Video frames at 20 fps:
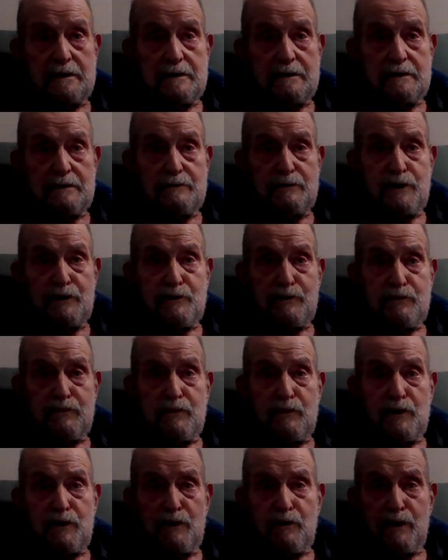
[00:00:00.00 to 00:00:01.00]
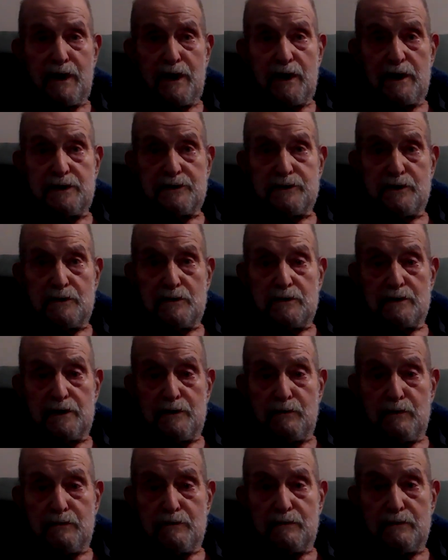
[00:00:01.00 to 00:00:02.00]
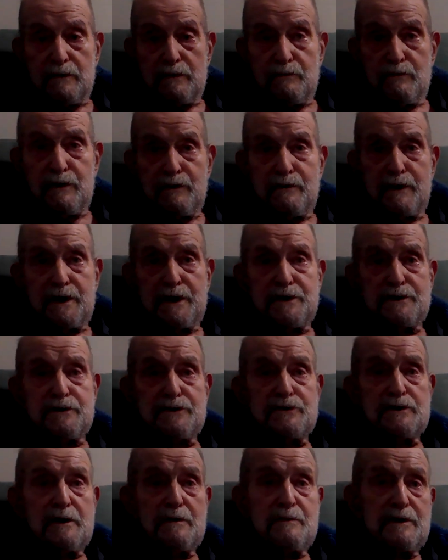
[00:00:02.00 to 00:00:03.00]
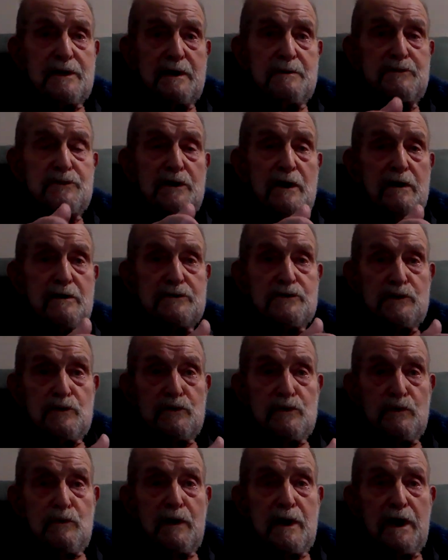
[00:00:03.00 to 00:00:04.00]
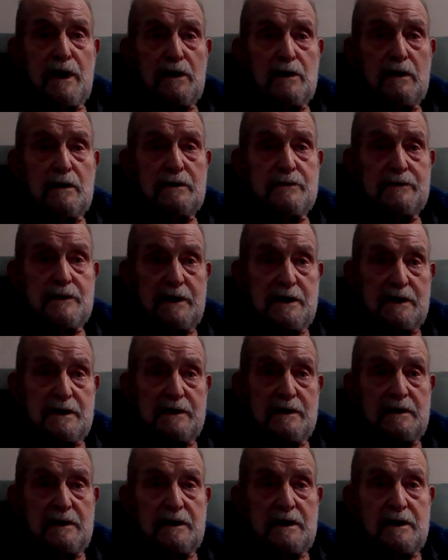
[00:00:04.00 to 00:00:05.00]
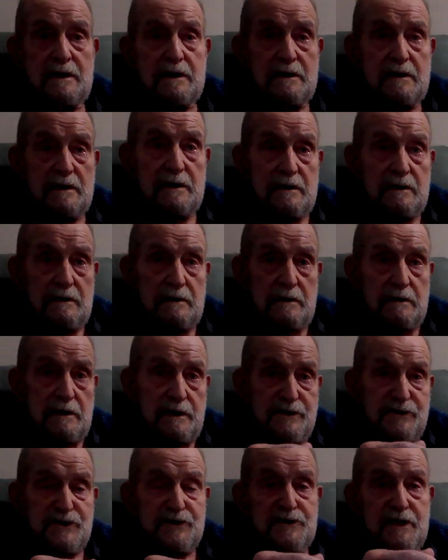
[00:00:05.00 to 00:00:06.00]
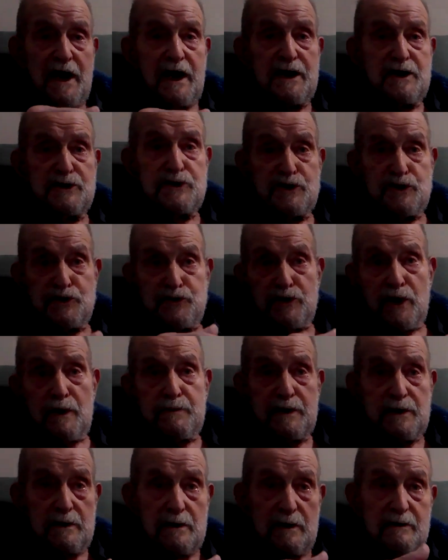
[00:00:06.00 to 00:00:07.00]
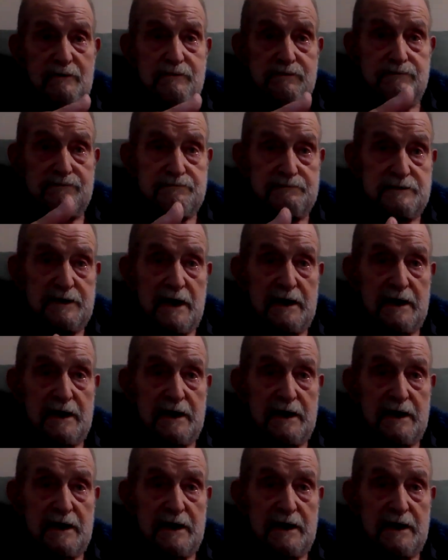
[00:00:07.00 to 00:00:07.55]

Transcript: We went into some of them docks all the way along there in stages, dropping off tank